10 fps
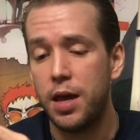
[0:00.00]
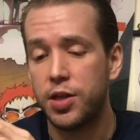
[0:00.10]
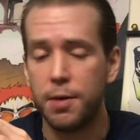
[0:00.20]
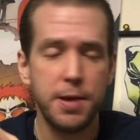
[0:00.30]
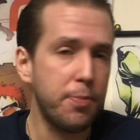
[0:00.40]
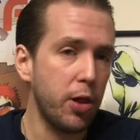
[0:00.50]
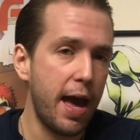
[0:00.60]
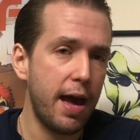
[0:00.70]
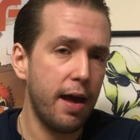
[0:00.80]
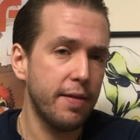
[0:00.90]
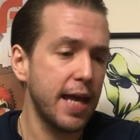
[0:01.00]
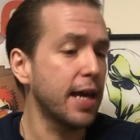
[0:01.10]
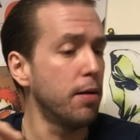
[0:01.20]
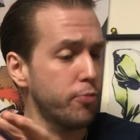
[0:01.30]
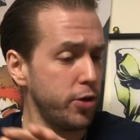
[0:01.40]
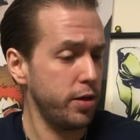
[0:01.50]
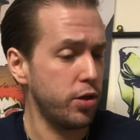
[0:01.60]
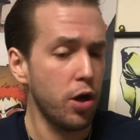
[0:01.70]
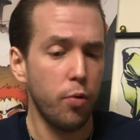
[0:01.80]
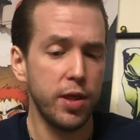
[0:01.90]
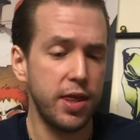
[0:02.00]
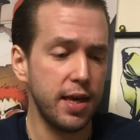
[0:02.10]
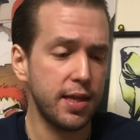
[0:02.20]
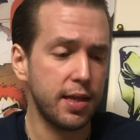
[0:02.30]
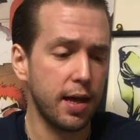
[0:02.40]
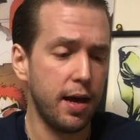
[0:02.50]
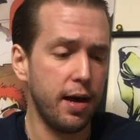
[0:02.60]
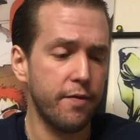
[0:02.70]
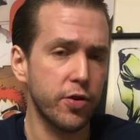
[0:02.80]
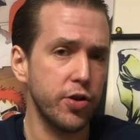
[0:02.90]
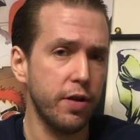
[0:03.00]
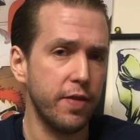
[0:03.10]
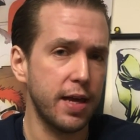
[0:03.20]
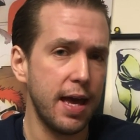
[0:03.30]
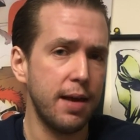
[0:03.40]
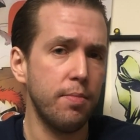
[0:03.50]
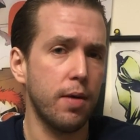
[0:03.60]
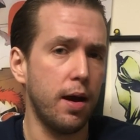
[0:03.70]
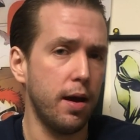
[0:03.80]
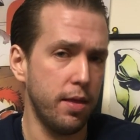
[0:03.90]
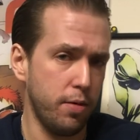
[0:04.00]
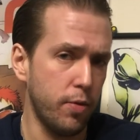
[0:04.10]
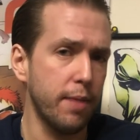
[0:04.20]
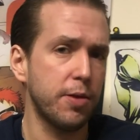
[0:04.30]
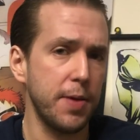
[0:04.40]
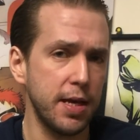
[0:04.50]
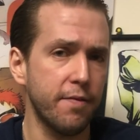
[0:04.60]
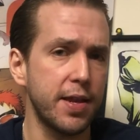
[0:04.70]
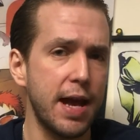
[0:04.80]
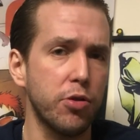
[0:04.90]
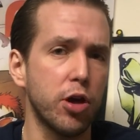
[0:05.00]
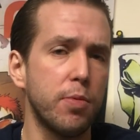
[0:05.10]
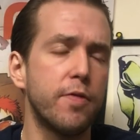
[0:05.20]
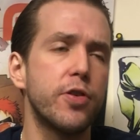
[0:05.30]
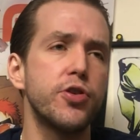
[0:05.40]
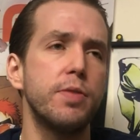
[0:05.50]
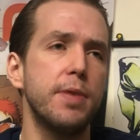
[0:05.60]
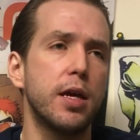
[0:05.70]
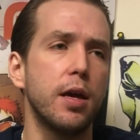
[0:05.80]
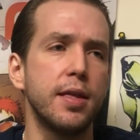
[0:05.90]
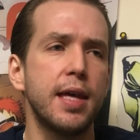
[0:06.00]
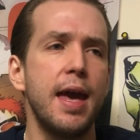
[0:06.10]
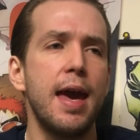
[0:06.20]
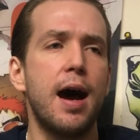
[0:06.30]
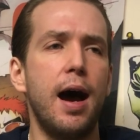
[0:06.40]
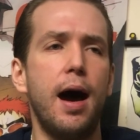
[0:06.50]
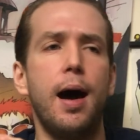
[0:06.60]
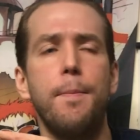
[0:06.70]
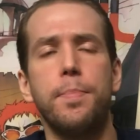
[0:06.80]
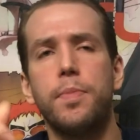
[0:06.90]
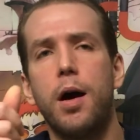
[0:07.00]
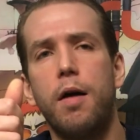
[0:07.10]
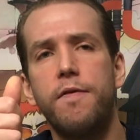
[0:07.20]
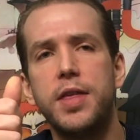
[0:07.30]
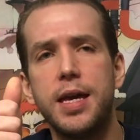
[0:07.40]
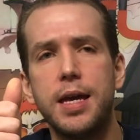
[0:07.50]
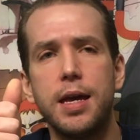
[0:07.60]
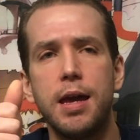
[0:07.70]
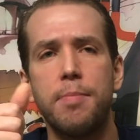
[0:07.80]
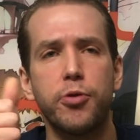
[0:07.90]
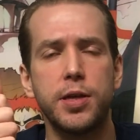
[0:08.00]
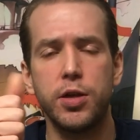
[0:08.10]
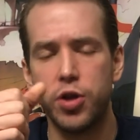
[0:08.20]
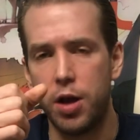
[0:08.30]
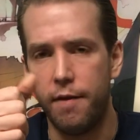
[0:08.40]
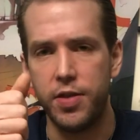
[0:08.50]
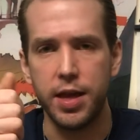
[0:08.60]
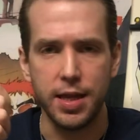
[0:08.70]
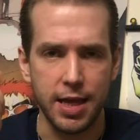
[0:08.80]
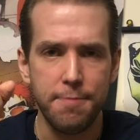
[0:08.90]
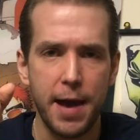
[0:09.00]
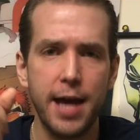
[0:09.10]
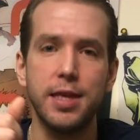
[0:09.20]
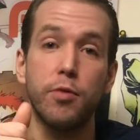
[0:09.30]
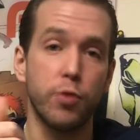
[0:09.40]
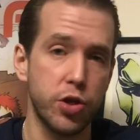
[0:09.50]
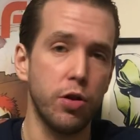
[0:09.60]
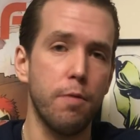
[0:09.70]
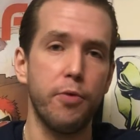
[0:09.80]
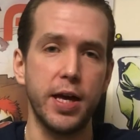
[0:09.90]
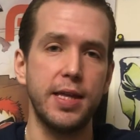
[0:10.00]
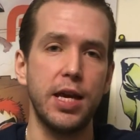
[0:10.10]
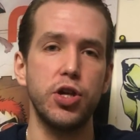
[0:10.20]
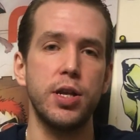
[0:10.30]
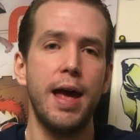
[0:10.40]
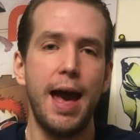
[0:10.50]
Some people take umbrage with this version of the game, the one I'm speaking of, the downloadable version, because of the imprecision of the D-pad. The original PlayStation